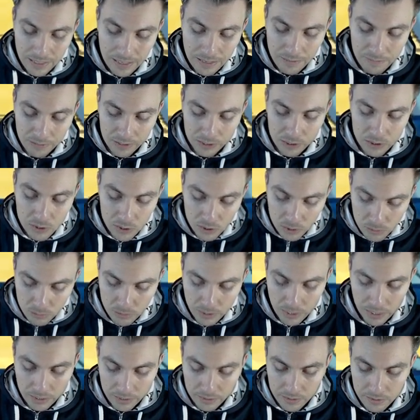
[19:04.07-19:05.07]
if I do
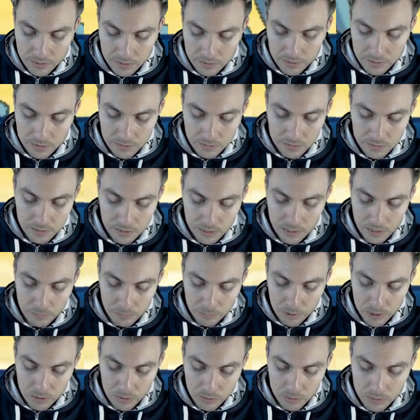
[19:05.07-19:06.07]
that and
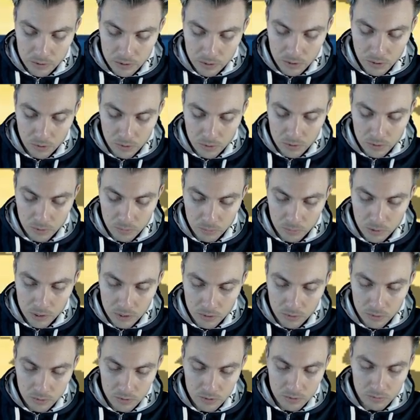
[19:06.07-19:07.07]
we lose Koko, we
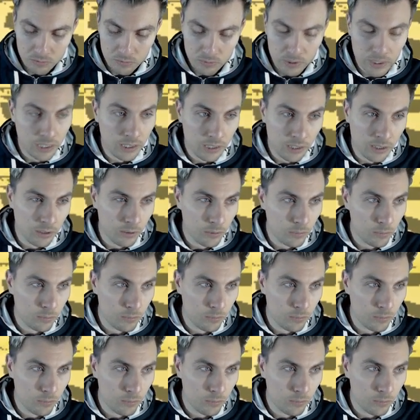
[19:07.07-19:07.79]
lose a really good